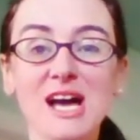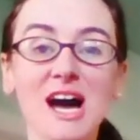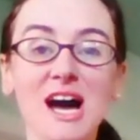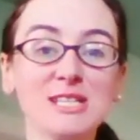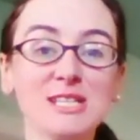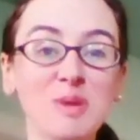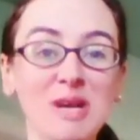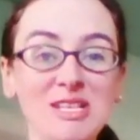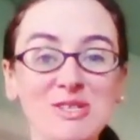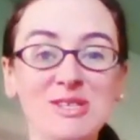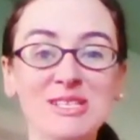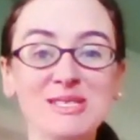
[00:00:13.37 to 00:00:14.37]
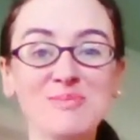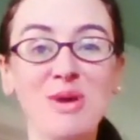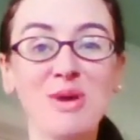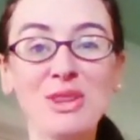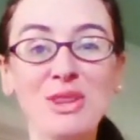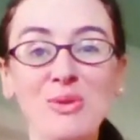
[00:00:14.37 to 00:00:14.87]
Our sponsor this
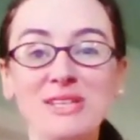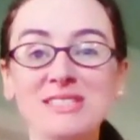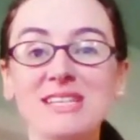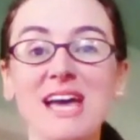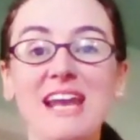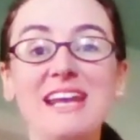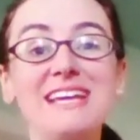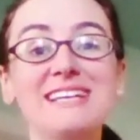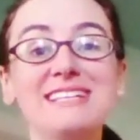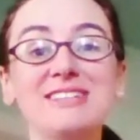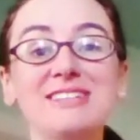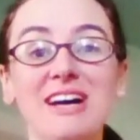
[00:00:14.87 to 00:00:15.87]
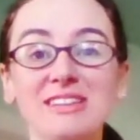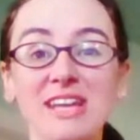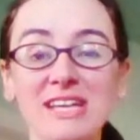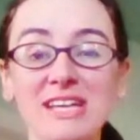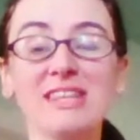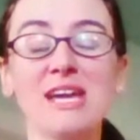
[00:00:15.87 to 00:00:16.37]
month, once again, is
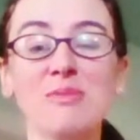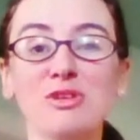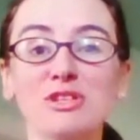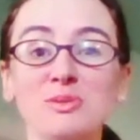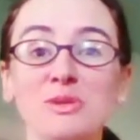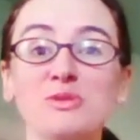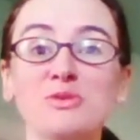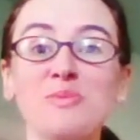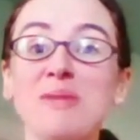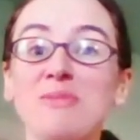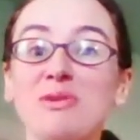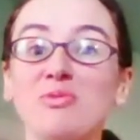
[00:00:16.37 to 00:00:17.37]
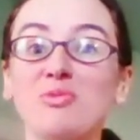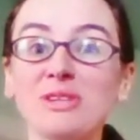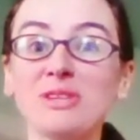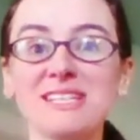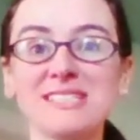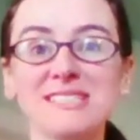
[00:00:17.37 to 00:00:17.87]
Online Labels, which has made me
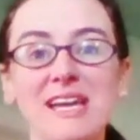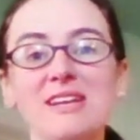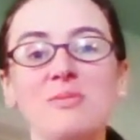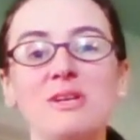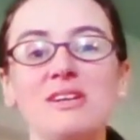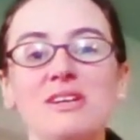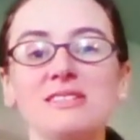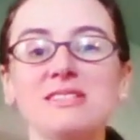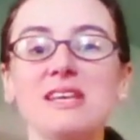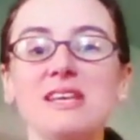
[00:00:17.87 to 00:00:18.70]
really excited because